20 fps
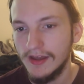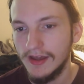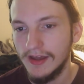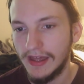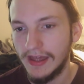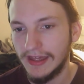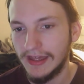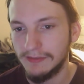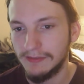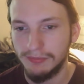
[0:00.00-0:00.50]

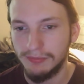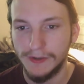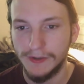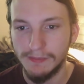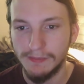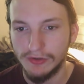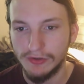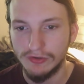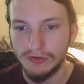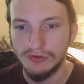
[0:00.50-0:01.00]
and pretty
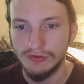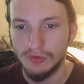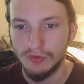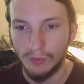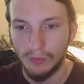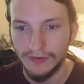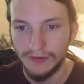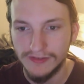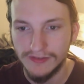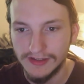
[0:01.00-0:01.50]
much
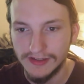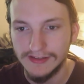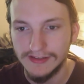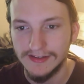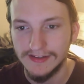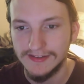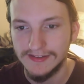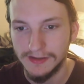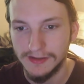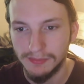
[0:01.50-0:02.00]
endorsing
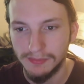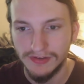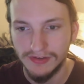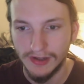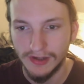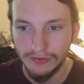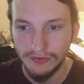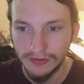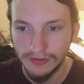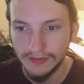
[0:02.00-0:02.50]
this
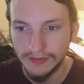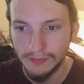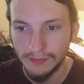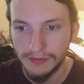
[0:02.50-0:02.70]
obsession